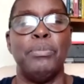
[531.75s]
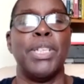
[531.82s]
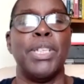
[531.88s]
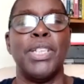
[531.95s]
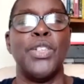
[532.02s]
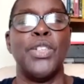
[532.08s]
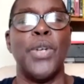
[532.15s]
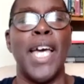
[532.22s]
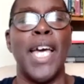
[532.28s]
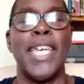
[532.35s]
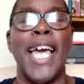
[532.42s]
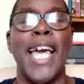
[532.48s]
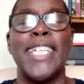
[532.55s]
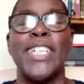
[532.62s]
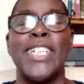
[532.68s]
but
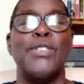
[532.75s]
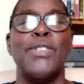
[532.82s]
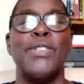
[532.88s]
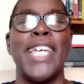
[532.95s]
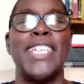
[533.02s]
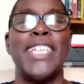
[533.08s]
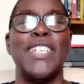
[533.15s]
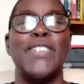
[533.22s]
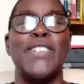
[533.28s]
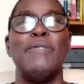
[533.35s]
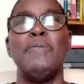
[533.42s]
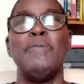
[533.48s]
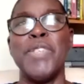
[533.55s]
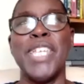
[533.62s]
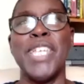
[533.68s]

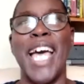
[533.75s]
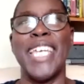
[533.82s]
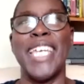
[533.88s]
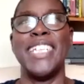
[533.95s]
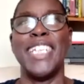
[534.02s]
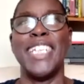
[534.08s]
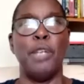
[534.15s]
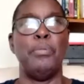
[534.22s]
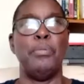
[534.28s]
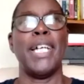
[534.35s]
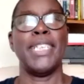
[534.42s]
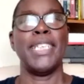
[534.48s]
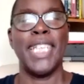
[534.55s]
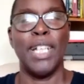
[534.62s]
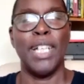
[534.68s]
I can get
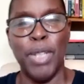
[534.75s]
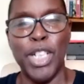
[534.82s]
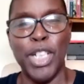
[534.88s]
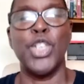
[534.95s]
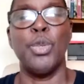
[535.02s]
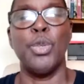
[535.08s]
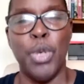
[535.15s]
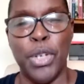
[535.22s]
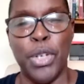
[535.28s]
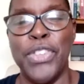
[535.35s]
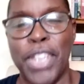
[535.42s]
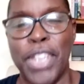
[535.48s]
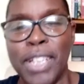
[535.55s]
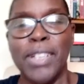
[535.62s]
past that when it's a work thing.